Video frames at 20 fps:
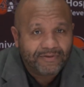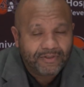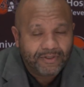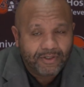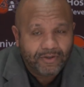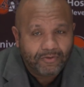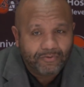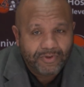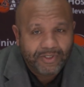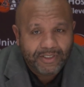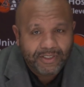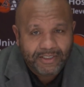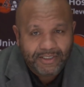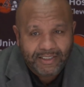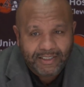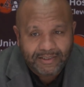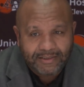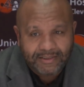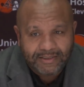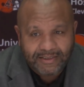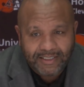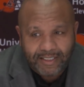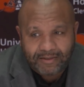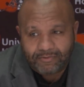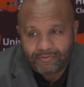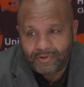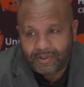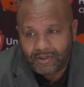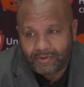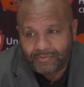You know, we
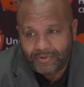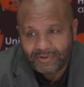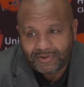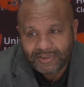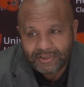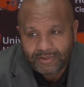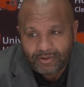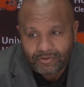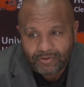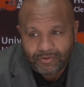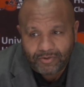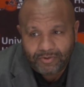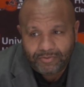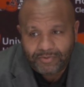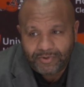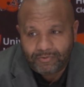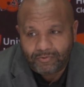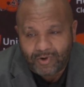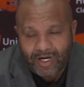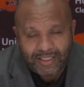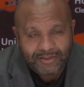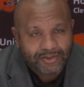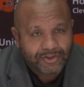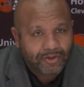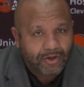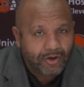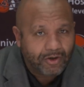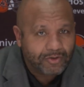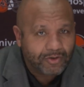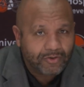sat with our personnel group and
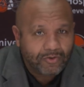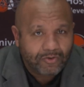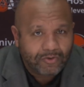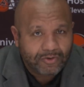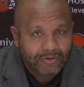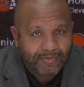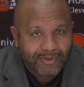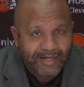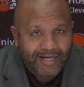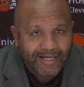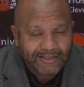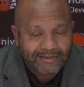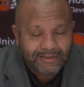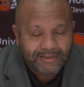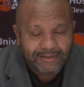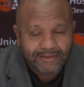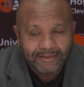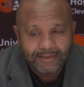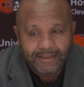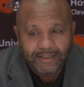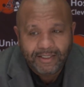watched all the quarterbacks.